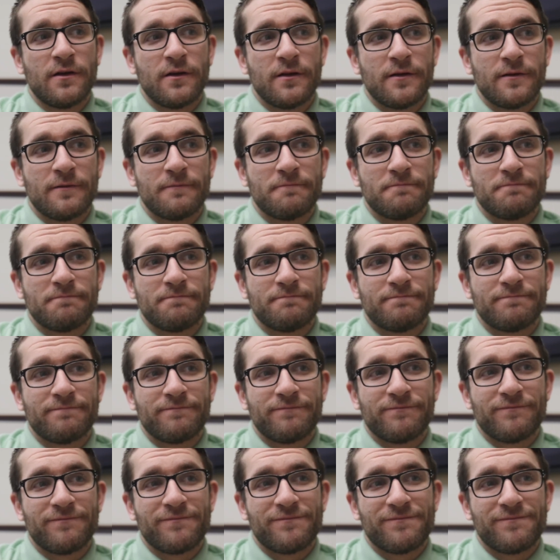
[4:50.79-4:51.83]

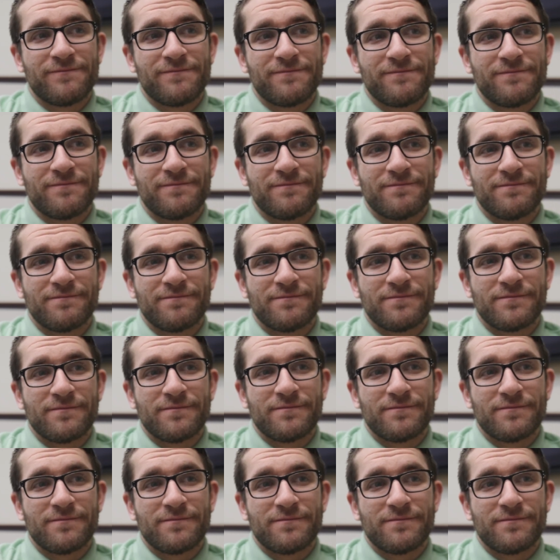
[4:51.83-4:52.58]
Nothing is said.